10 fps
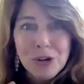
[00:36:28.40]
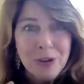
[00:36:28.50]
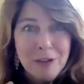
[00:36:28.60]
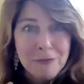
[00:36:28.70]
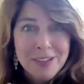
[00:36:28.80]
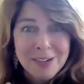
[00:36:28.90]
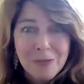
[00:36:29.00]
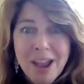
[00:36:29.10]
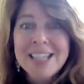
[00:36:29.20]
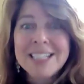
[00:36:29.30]
you to
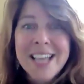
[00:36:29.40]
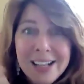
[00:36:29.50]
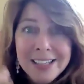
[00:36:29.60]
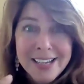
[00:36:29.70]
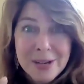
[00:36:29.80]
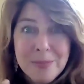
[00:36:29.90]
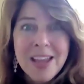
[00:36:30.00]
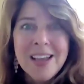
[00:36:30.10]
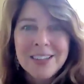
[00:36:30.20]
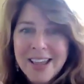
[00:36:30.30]
Griffin, right? Tell
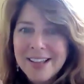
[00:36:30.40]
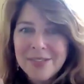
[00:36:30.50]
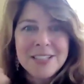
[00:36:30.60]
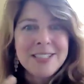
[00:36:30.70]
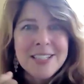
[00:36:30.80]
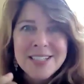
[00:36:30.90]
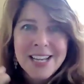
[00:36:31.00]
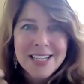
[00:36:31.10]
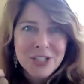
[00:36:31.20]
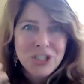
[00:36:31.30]
him, this
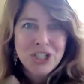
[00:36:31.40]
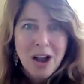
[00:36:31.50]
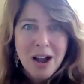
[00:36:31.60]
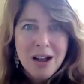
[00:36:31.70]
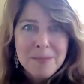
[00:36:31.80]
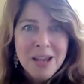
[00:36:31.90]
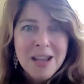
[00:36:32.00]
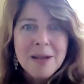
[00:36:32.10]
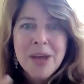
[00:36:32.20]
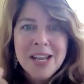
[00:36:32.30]
isn't his job,
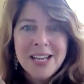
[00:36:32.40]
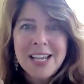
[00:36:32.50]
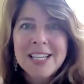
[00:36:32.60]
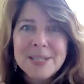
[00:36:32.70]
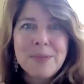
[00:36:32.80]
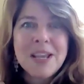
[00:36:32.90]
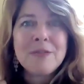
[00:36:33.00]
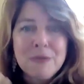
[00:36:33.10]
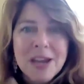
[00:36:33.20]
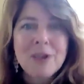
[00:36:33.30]
but he's
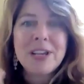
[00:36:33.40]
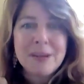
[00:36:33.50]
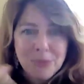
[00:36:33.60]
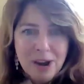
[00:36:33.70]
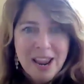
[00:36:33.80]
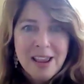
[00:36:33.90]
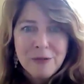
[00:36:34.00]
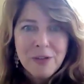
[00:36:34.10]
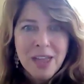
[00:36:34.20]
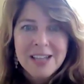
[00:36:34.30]
being very
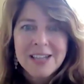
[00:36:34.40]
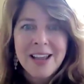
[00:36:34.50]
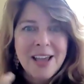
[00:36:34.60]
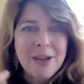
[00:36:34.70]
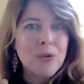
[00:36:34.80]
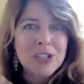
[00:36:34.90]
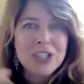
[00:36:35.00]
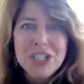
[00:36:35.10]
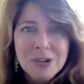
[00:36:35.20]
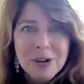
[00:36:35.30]
brave. And
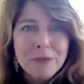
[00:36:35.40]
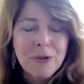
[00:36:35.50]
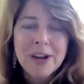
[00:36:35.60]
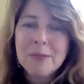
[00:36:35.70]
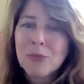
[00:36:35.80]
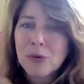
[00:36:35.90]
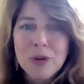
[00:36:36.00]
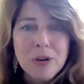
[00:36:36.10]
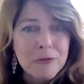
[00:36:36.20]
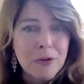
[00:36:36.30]
we're cheering for him.
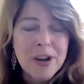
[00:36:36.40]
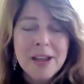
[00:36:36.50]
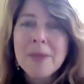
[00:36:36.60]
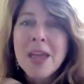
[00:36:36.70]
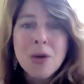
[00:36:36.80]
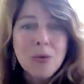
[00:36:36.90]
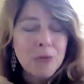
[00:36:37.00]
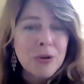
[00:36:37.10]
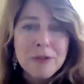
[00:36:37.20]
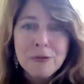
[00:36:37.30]
We're rooting for him.
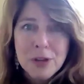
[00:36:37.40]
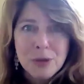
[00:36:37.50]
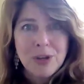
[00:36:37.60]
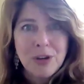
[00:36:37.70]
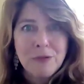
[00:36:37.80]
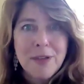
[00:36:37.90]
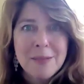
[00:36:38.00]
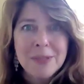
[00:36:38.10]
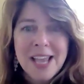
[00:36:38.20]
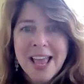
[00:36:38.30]
We're rooting for you and your
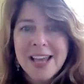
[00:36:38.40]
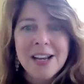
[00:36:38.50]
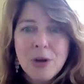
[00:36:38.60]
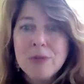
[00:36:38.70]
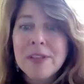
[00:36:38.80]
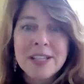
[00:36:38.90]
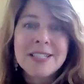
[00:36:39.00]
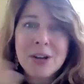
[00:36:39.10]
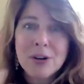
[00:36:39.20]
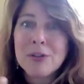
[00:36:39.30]
family. And I know that
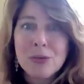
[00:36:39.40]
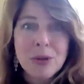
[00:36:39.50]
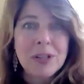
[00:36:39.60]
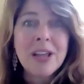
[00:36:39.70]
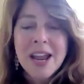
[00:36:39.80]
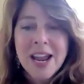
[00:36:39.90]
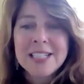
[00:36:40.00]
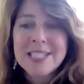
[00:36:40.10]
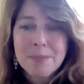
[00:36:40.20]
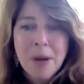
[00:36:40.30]
this interview will
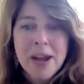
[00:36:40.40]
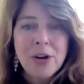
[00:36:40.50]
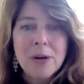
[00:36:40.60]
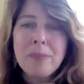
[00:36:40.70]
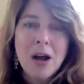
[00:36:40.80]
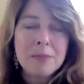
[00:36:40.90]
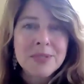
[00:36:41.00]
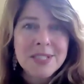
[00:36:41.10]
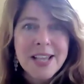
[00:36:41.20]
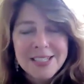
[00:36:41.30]
inspire
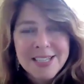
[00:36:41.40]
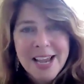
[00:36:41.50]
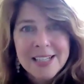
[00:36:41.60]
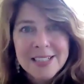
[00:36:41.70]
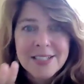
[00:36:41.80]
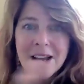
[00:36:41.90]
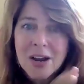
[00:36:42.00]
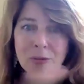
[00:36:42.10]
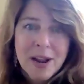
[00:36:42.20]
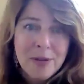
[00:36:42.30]
moms and
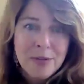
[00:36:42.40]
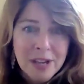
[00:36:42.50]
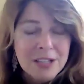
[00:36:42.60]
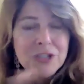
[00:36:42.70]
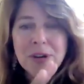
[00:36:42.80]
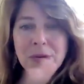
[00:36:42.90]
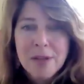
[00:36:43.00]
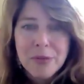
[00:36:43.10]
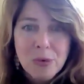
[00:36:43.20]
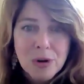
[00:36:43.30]
dads around the
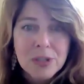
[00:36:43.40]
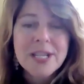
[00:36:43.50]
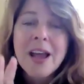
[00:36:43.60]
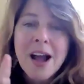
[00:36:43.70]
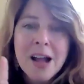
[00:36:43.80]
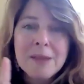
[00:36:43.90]
country, around the world.